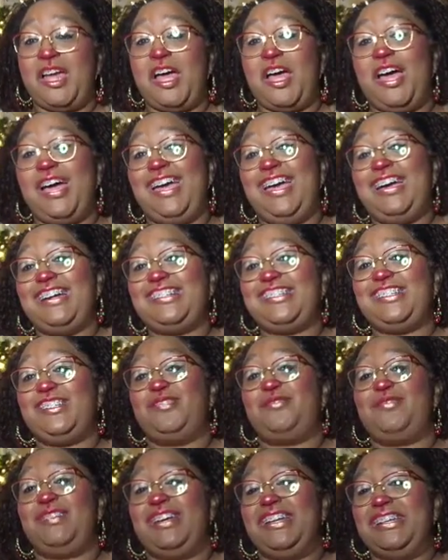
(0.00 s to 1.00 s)
I
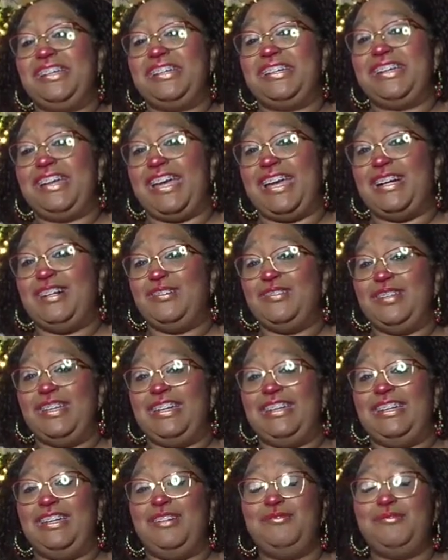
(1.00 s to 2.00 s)
actually read an account,
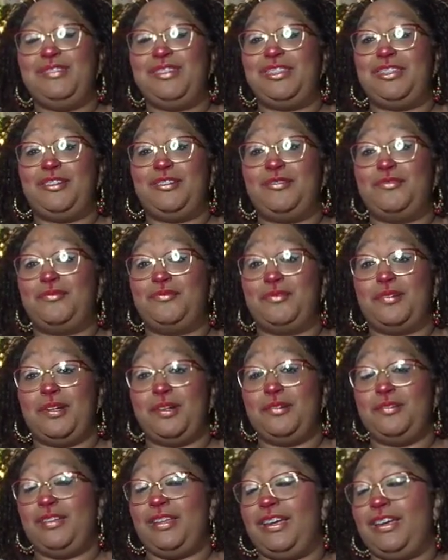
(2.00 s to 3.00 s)
and it was
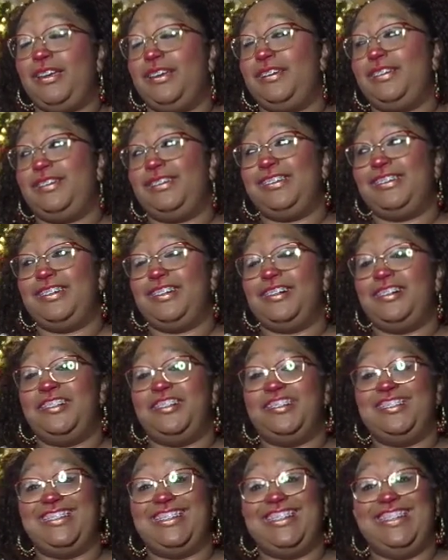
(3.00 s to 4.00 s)
gross. Like,
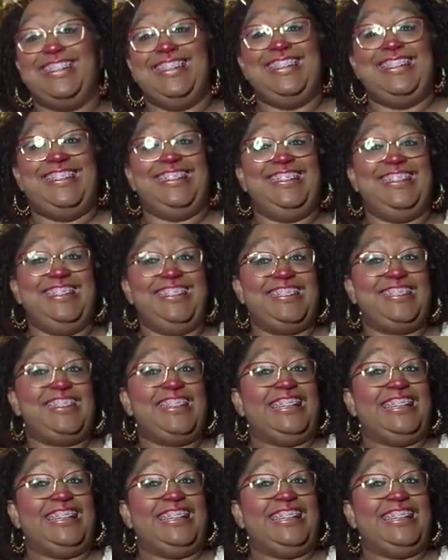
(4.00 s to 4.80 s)
y'all, it is.